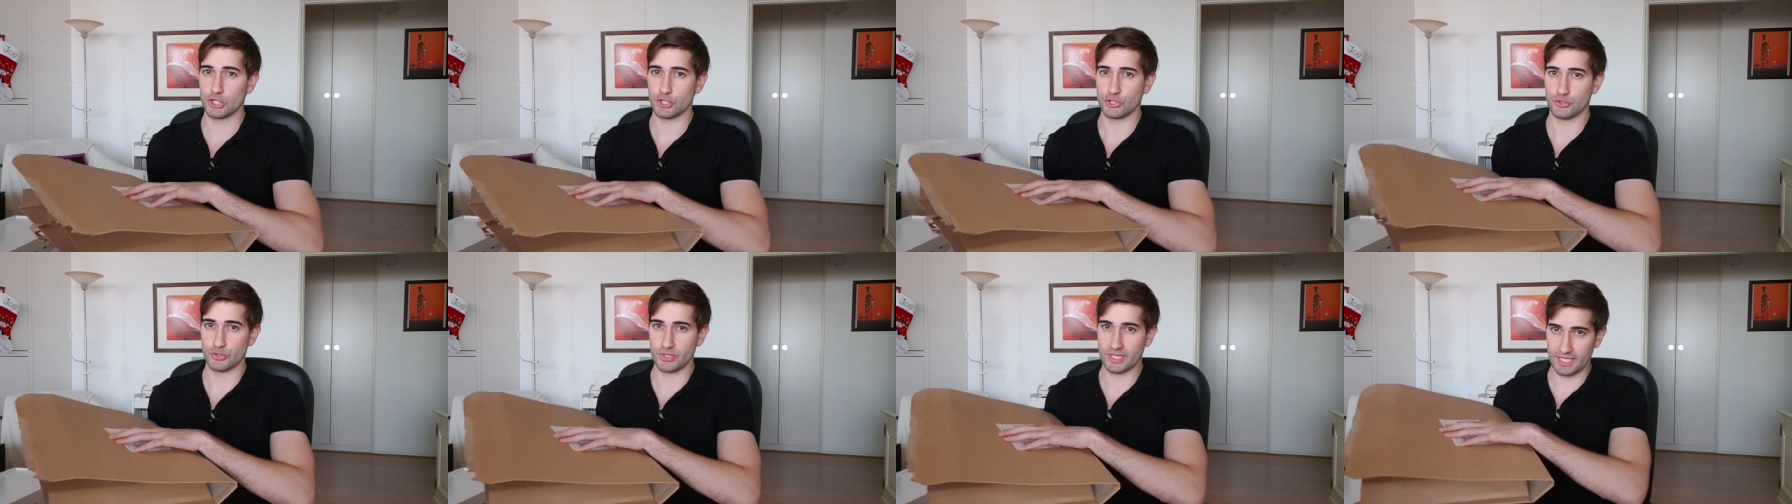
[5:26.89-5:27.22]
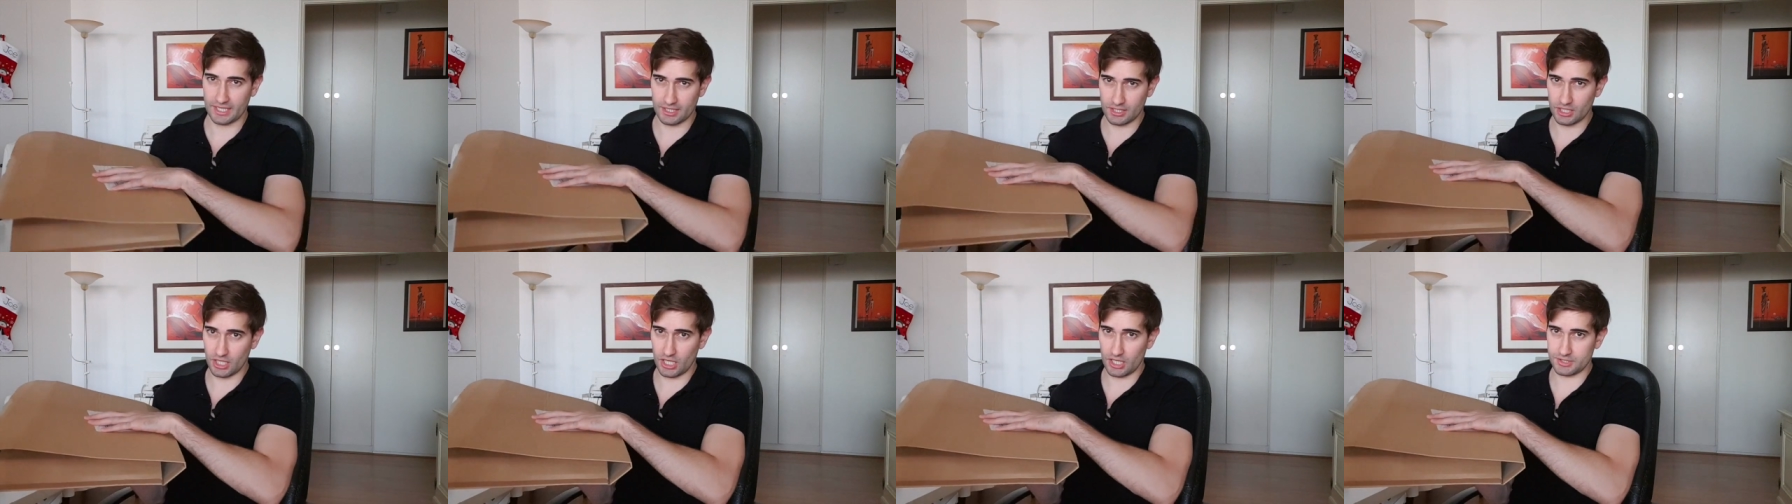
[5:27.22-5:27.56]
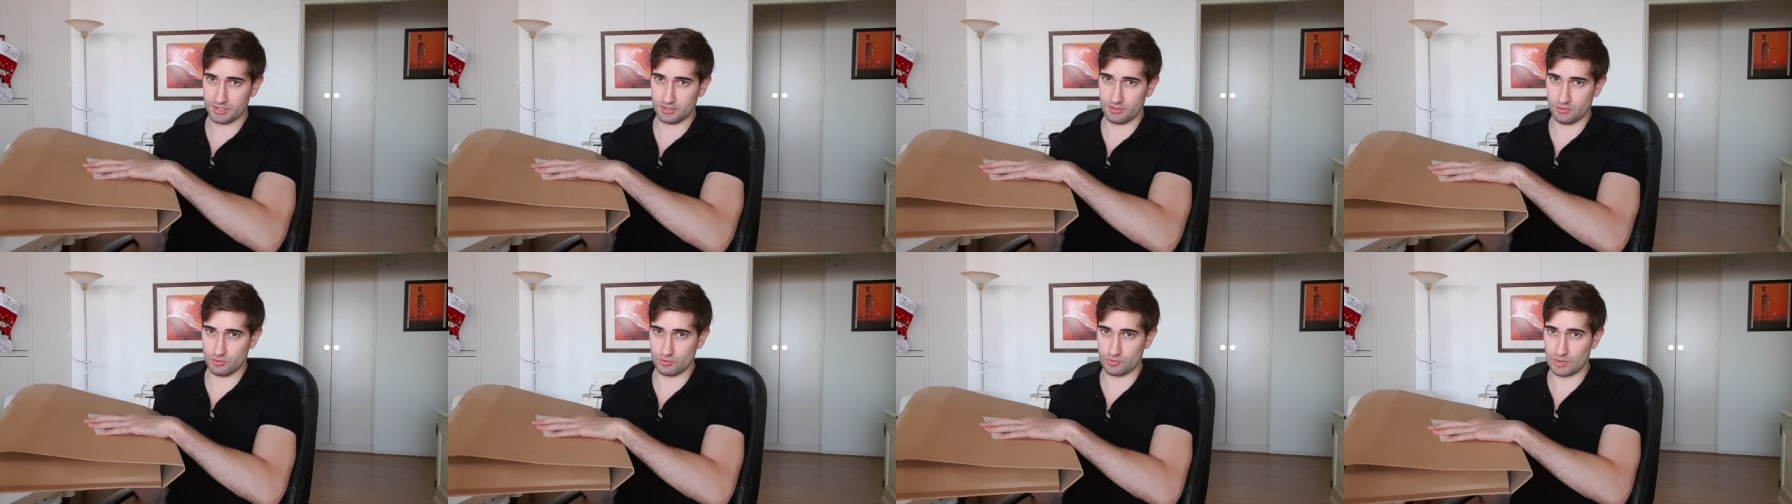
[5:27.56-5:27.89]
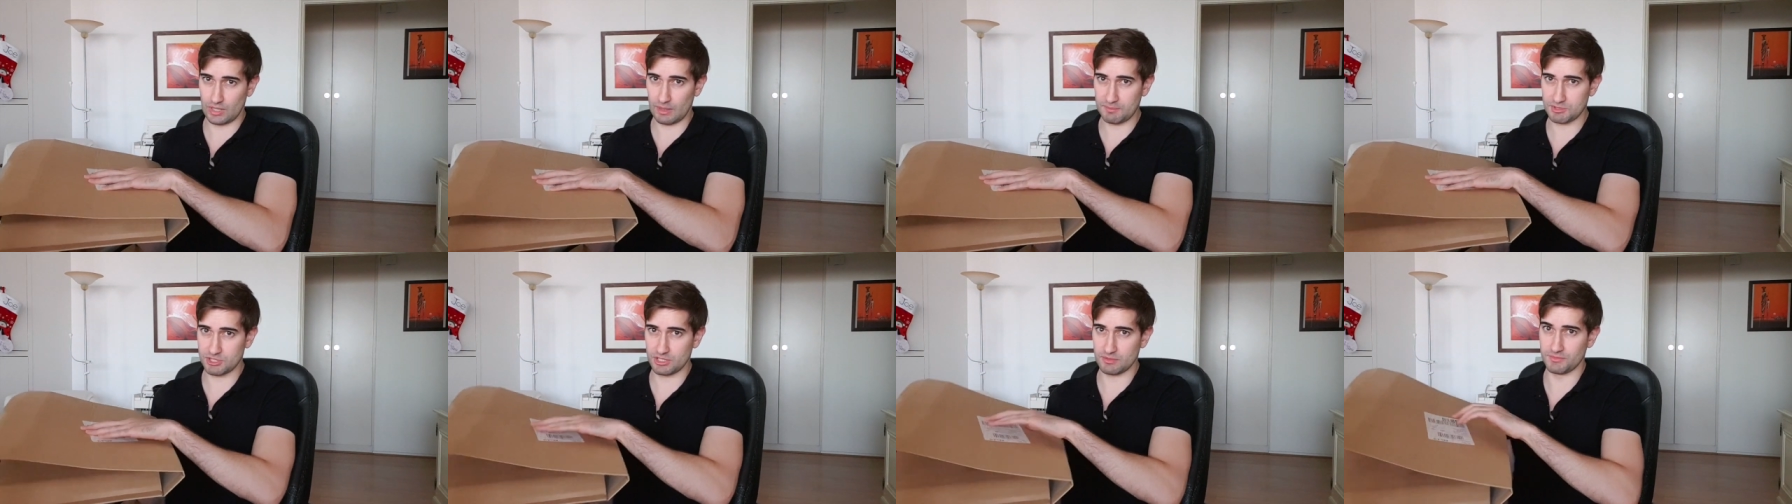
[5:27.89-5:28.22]
you cannot
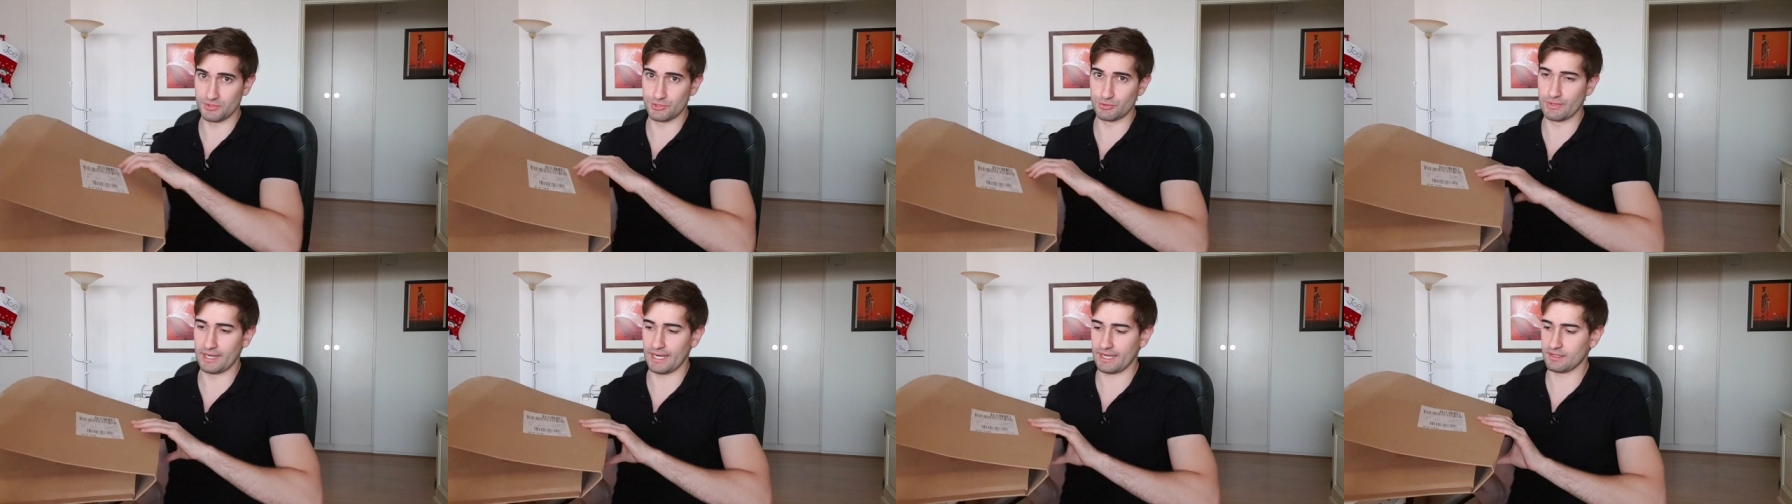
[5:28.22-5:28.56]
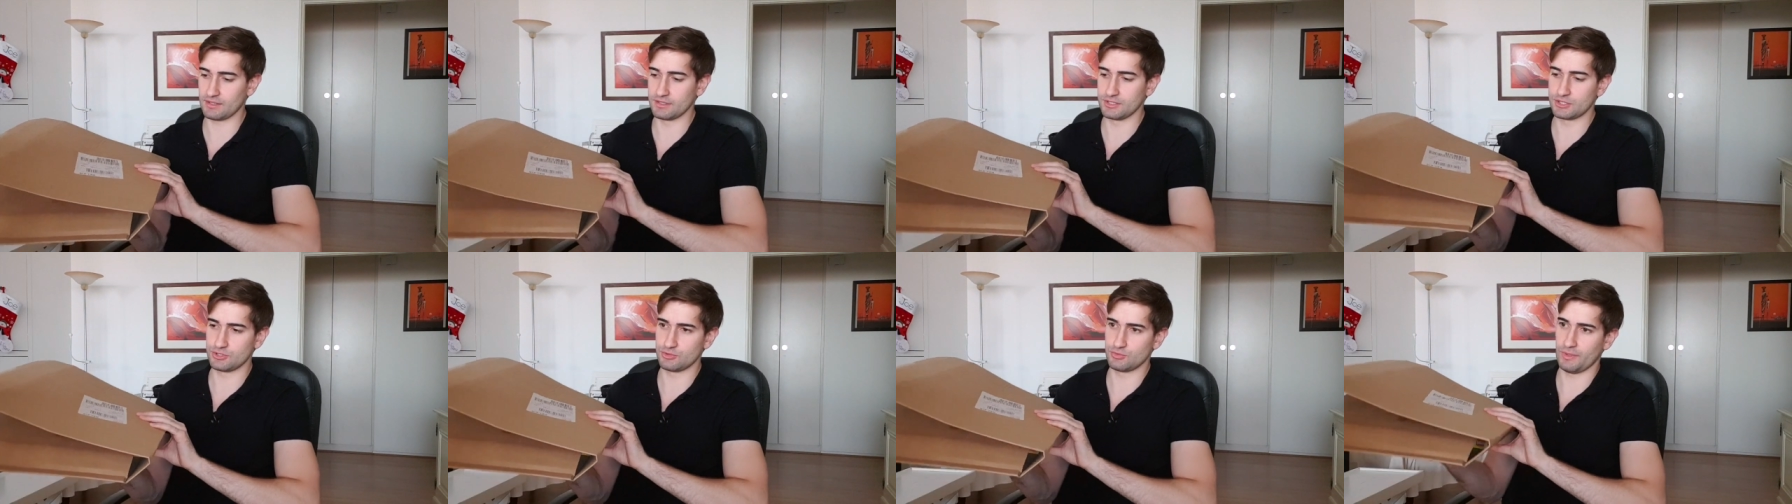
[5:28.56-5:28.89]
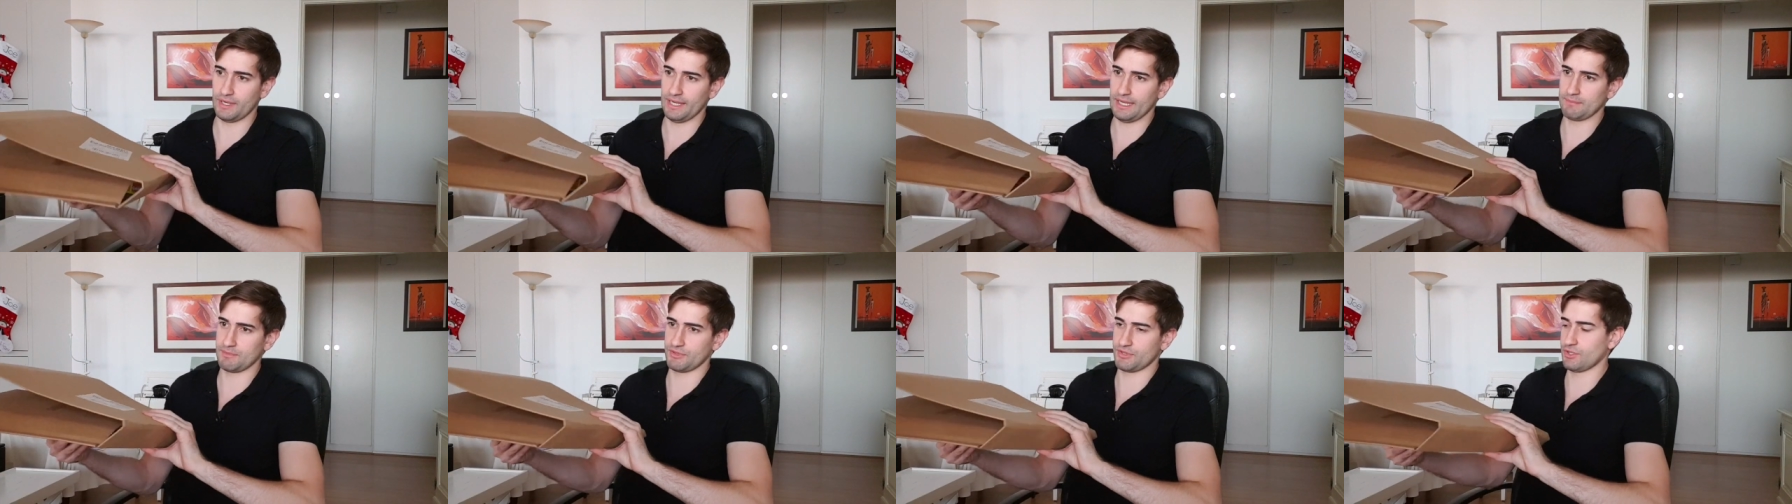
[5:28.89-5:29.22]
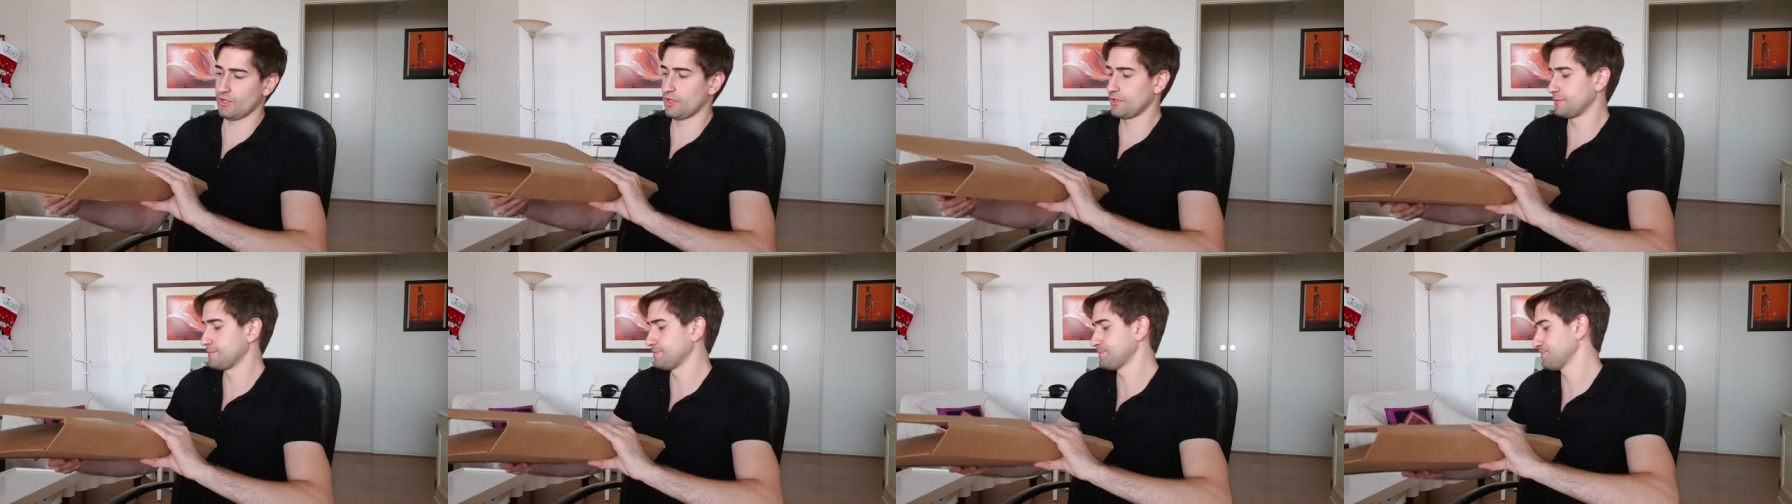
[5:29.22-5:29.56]
dropship directly to
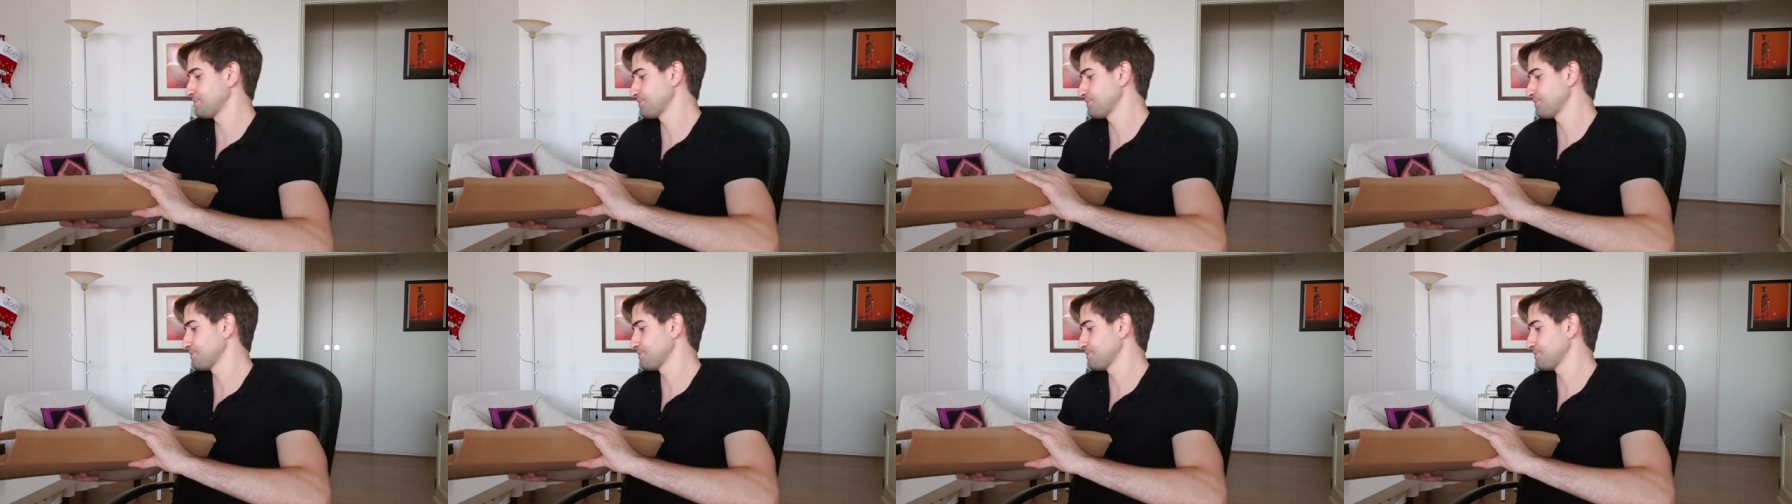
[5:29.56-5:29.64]
Amazon.